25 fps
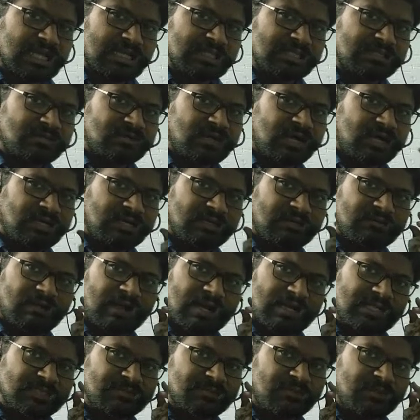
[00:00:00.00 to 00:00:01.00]
also under
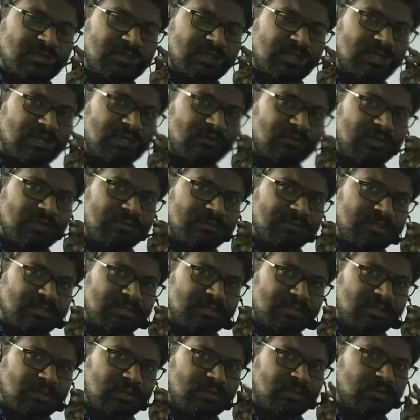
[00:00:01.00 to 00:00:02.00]
valence bond theory only.
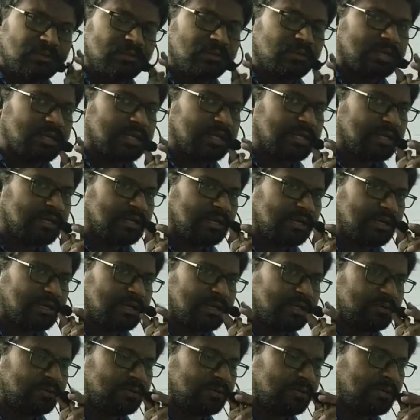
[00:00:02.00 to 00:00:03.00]
Okay.
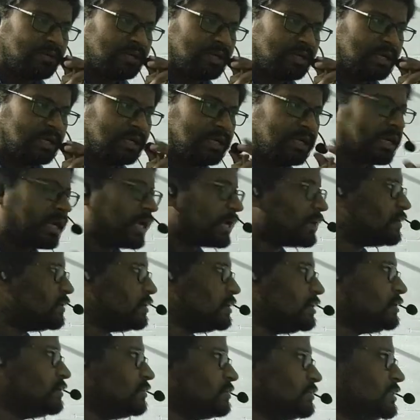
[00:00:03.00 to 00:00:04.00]
Now
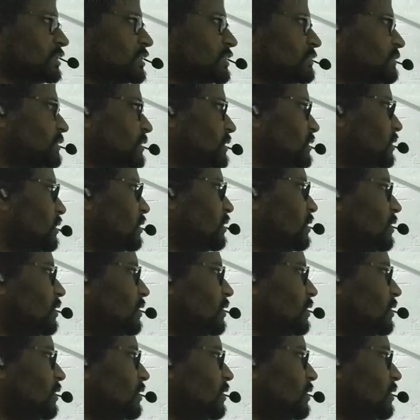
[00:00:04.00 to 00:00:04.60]
according to this one,